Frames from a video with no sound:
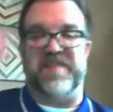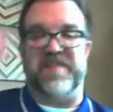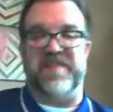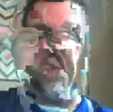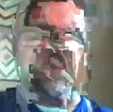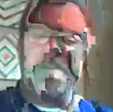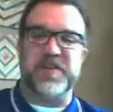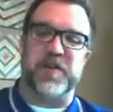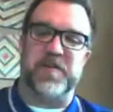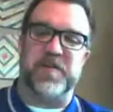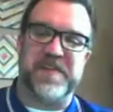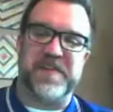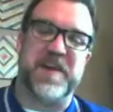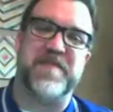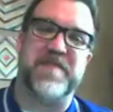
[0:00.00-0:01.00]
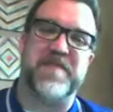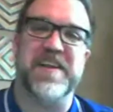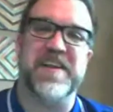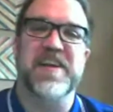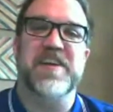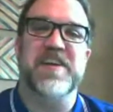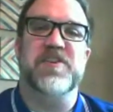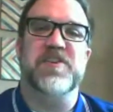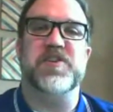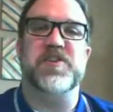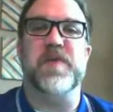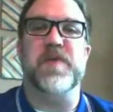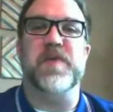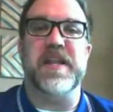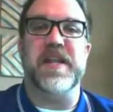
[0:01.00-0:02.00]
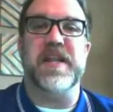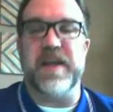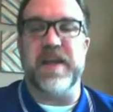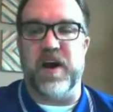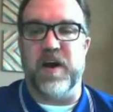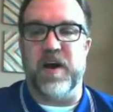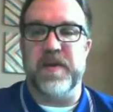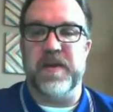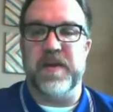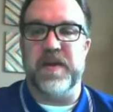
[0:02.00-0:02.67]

very deserving of it, to Indie Hub.